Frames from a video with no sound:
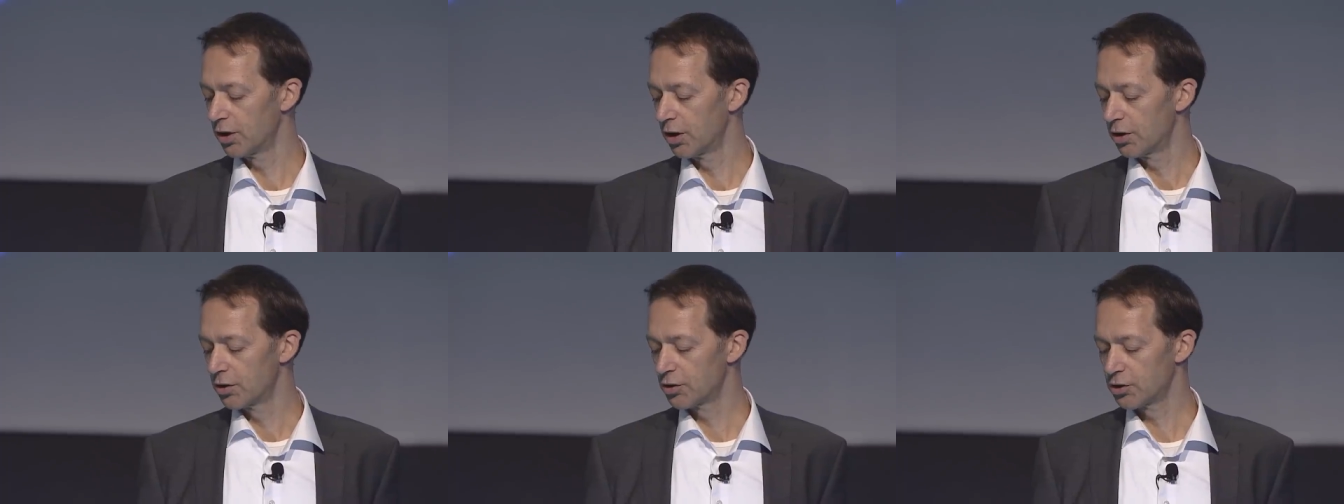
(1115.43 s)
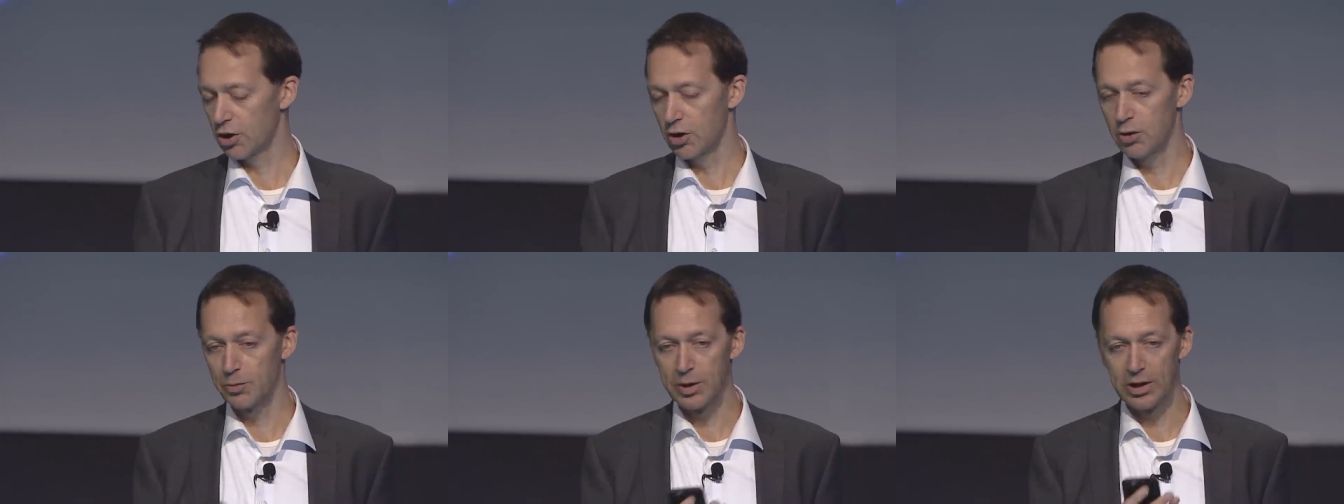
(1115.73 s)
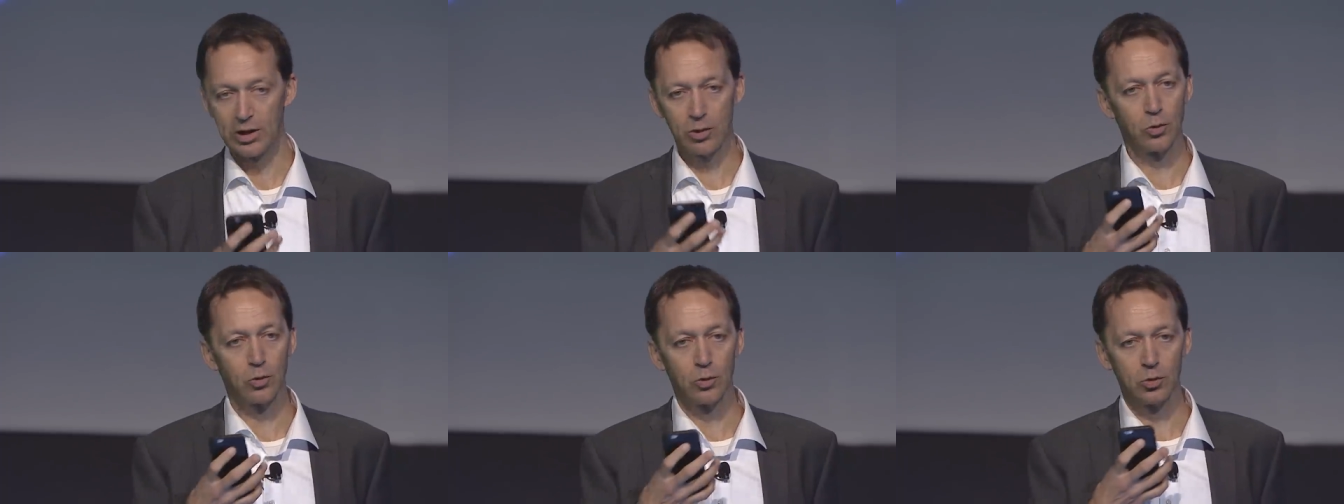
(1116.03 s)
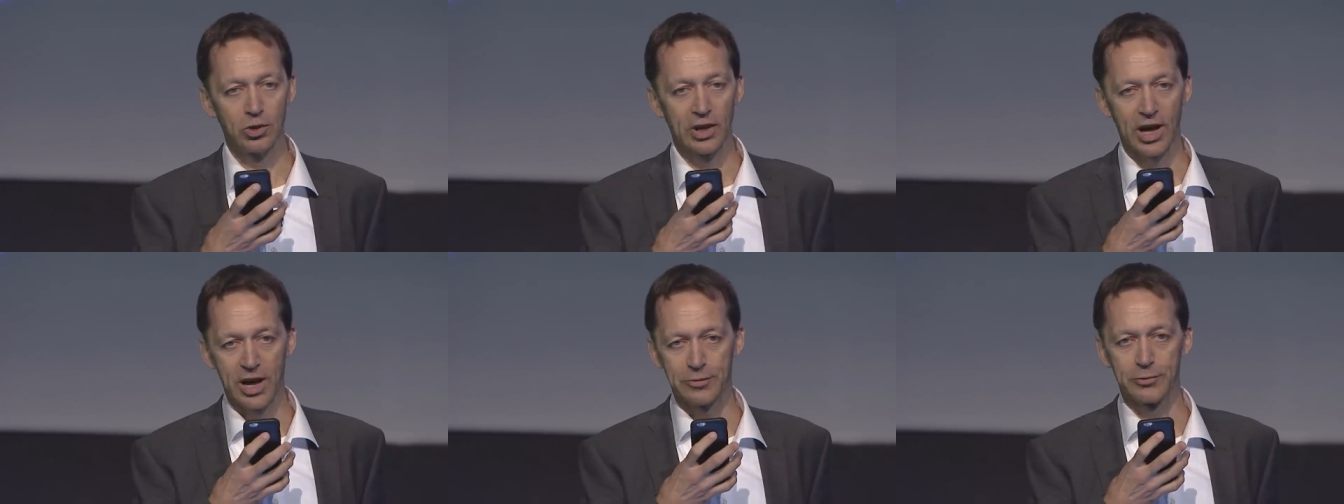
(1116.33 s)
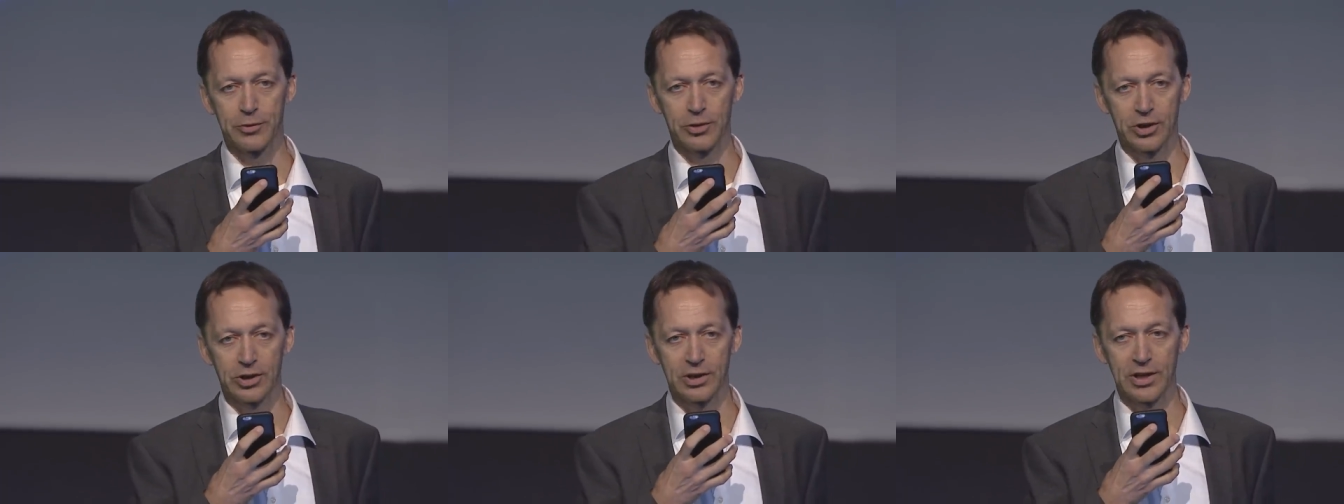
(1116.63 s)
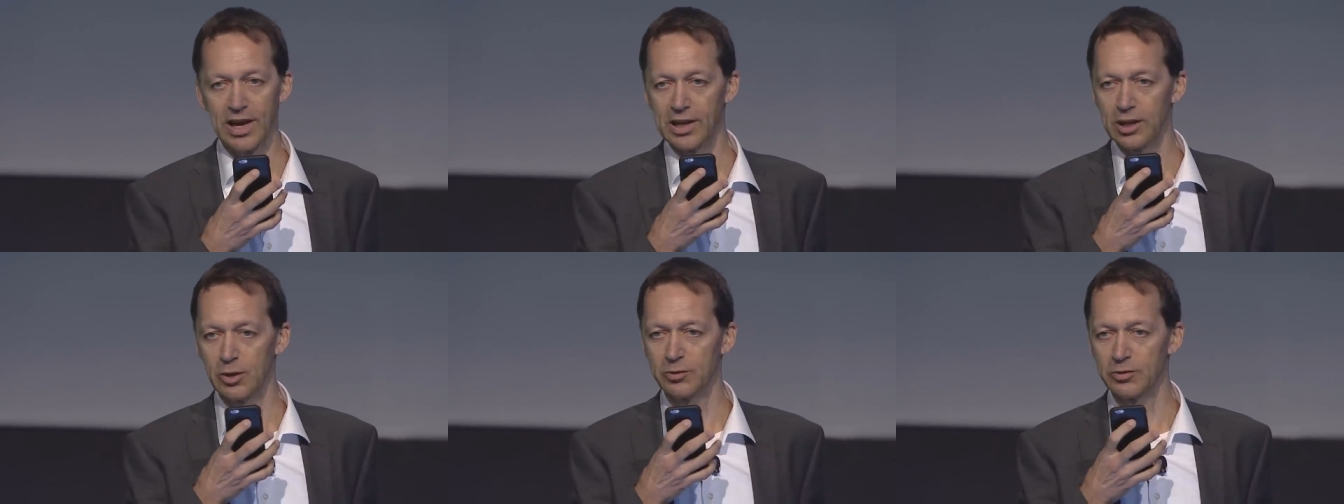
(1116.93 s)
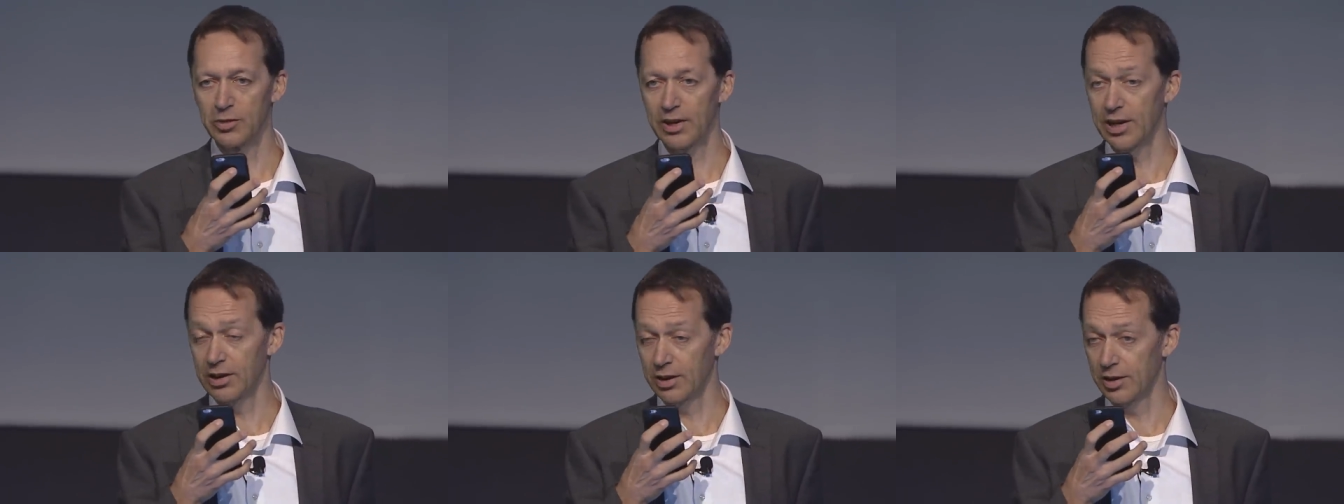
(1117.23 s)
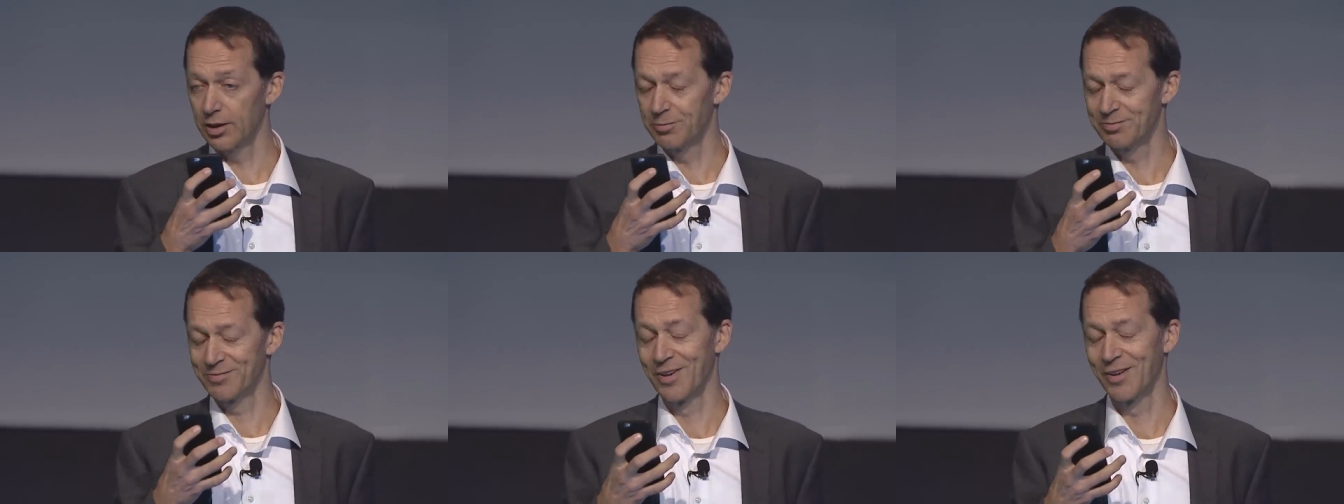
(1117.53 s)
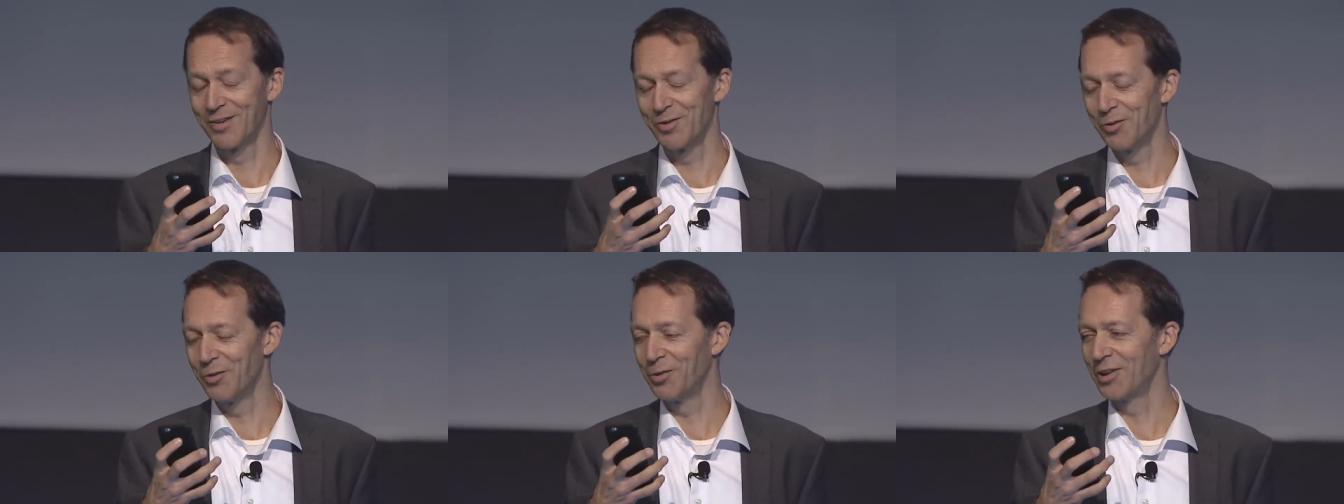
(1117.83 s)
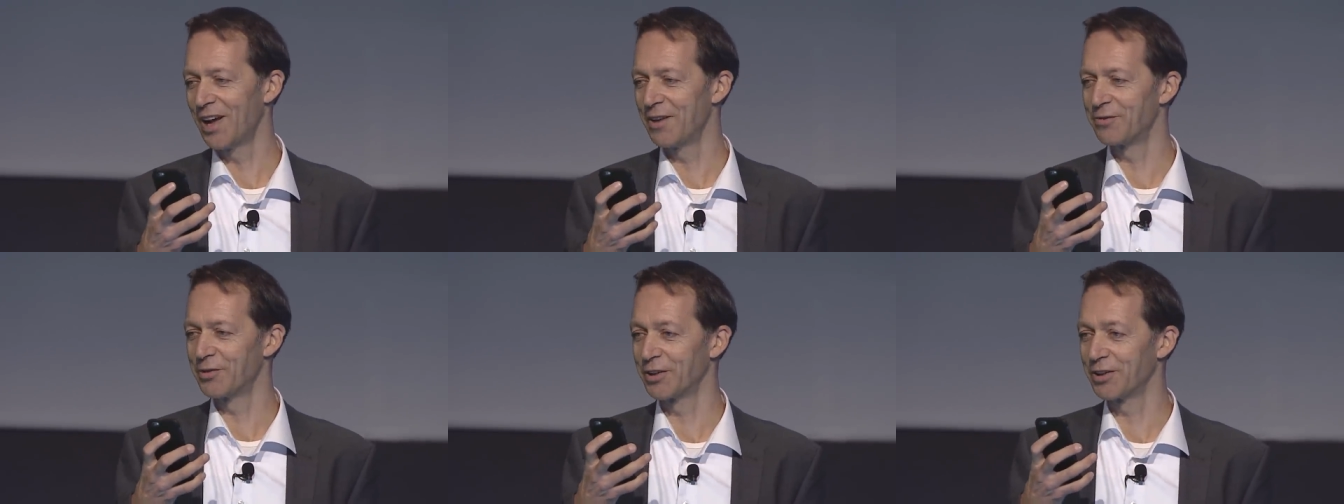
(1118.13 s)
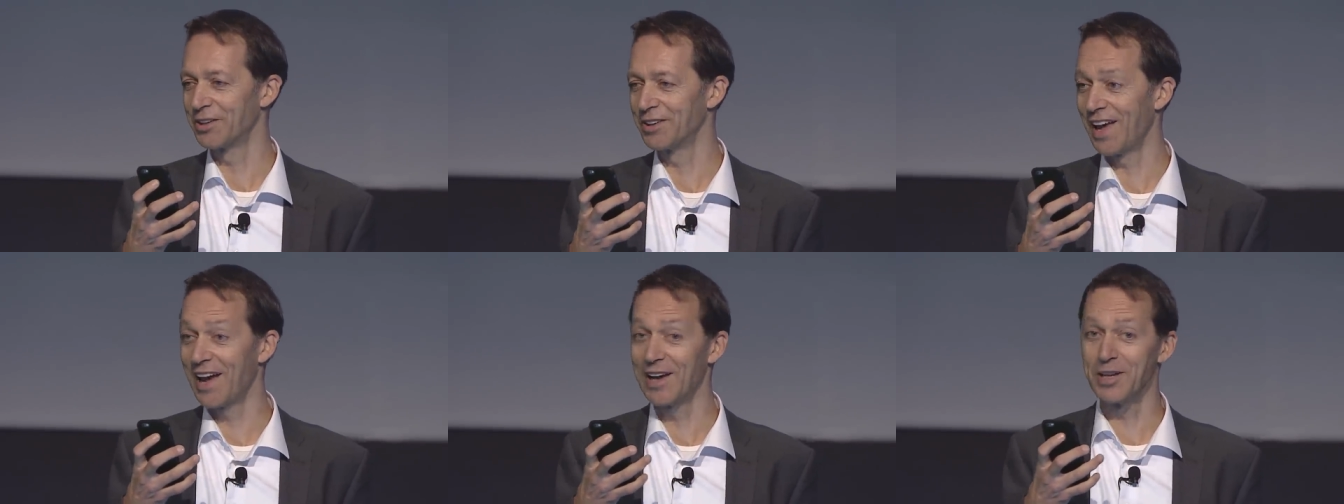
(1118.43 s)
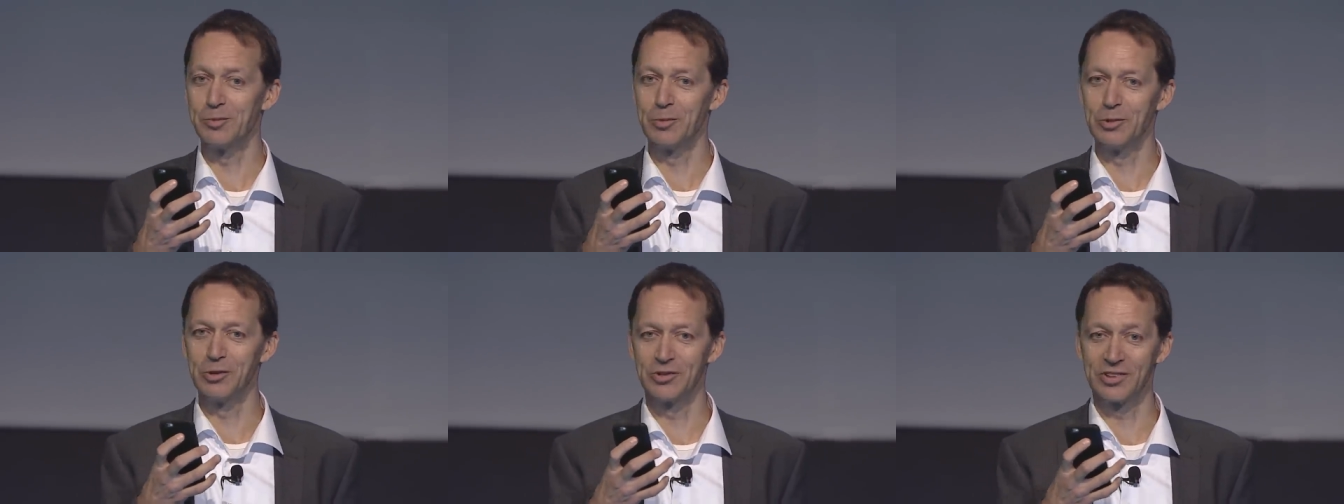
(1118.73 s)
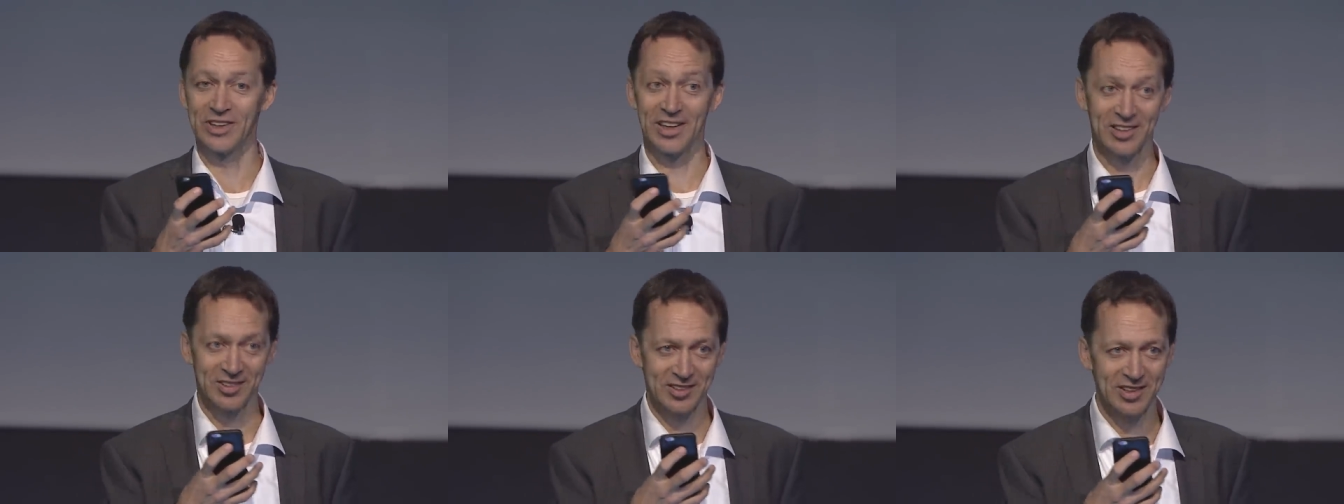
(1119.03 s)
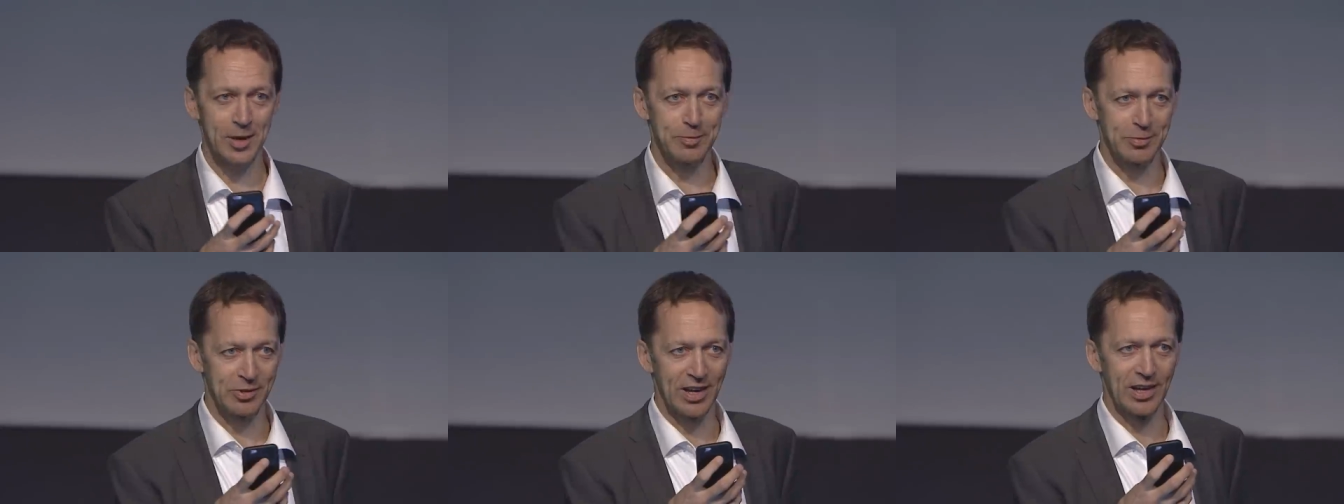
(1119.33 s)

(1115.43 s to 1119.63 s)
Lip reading: show me all African animals except